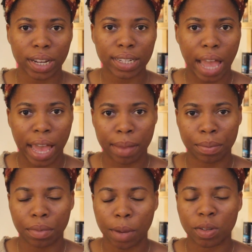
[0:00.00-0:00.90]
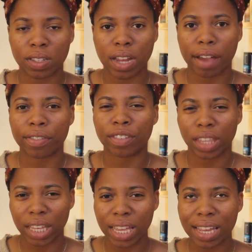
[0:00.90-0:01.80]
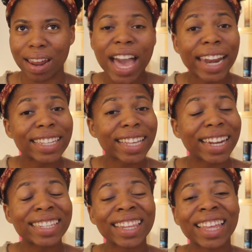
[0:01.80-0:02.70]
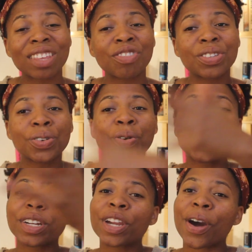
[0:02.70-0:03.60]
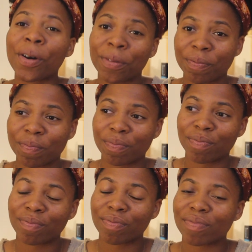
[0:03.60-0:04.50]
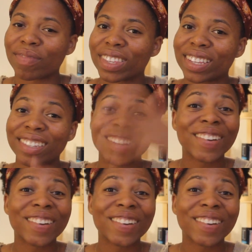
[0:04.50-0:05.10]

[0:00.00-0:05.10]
in time, I'm just not feeling it. I decided to let the physical one go. So